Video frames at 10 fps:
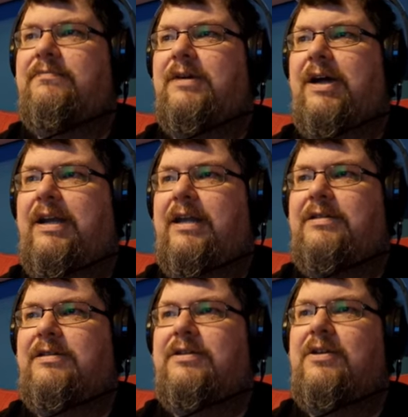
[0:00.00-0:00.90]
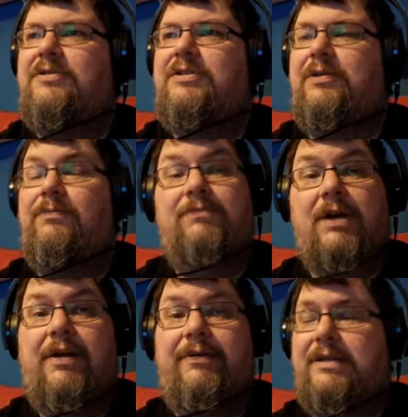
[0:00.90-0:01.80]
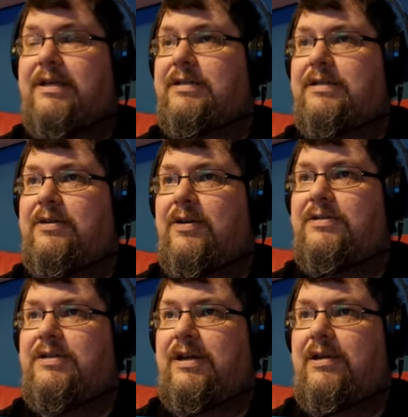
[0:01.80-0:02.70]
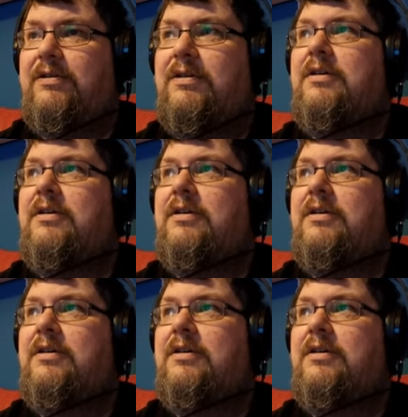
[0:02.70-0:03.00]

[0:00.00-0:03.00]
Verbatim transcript: Hyde enters and nods to you. Harris enters and nods to you.